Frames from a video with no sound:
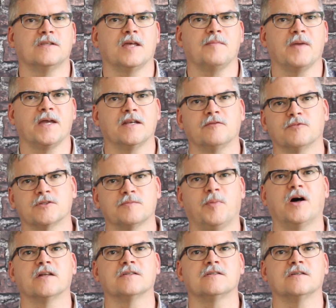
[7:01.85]
that they made in
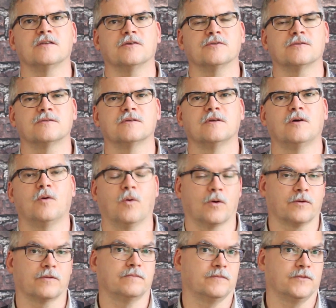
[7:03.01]
response to those,
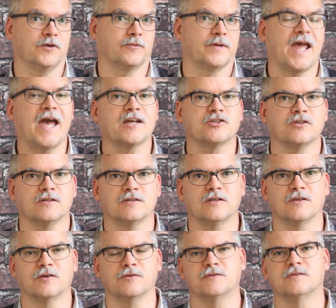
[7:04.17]
or their reaction to
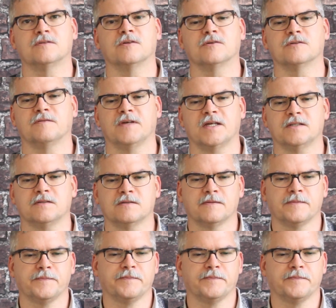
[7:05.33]
those, those events?